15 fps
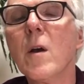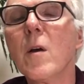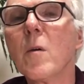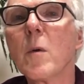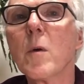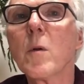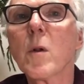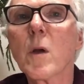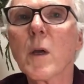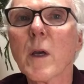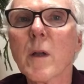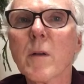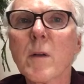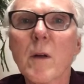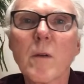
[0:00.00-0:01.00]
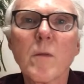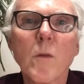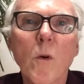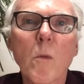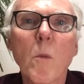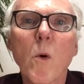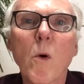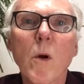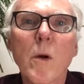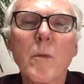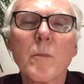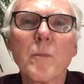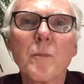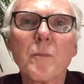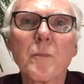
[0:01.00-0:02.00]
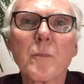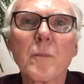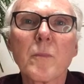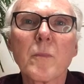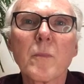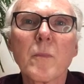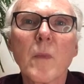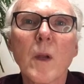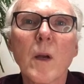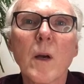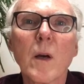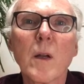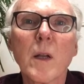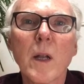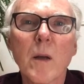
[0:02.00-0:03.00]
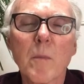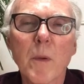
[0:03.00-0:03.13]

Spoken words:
We will look at 4 more net